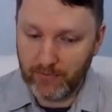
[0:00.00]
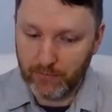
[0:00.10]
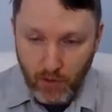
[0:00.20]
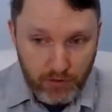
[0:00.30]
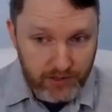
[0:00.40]

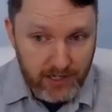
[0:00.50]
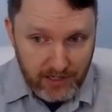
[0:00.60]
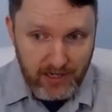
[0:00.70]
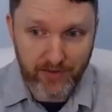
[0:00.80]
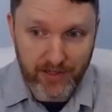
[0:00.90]
Bureaucracy
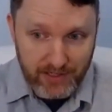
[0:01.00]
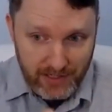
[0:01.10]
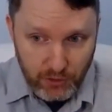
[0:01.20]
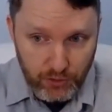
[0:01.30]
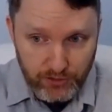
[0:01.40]
in governance
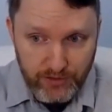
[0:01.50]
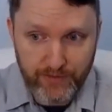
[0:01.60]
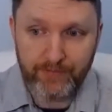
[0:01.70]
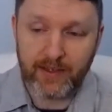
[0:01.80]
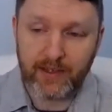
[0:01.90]
is good,
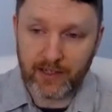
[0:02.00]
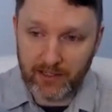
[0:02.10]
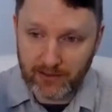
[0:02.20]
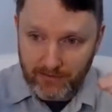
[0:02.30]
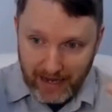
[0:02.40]

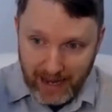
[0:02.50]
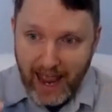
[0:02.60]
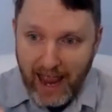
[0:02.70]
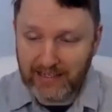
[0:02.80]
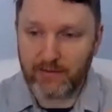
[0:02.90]
just it
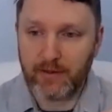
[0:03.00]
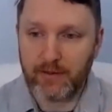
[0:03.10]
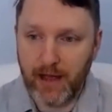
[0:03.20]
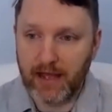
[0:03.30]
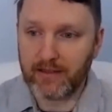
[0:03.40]
has to be
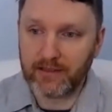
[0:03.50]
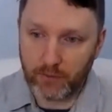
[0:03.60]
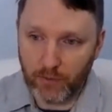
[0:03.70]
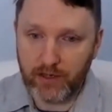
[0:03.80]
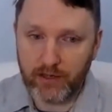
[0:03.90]

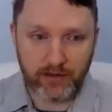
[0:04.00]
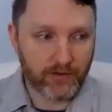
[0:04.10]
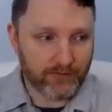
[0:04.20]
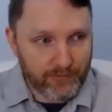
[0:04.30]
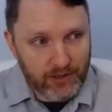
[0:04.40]
balanced with
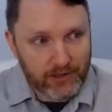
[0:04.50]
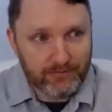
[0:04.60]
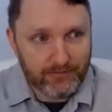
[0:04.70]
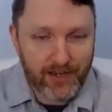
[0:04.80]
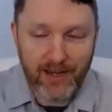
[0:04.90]

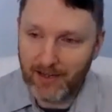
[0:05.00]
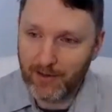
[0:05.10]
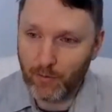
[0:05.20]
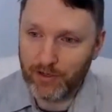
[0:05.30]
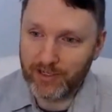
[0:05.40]

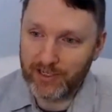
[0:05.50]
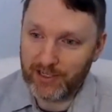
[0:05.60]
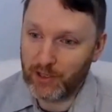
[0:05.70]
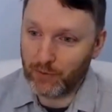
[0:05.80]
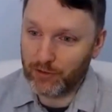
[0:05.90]
what it is
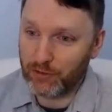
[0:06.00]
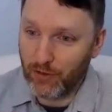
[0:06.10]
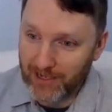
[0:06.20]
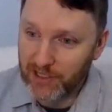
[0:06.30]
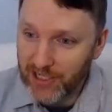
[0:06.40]
that you want to
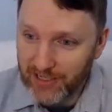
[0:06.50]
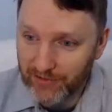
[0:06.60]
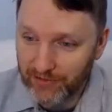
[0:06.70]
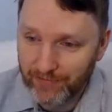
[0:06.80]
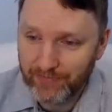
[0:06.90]
try and achieve.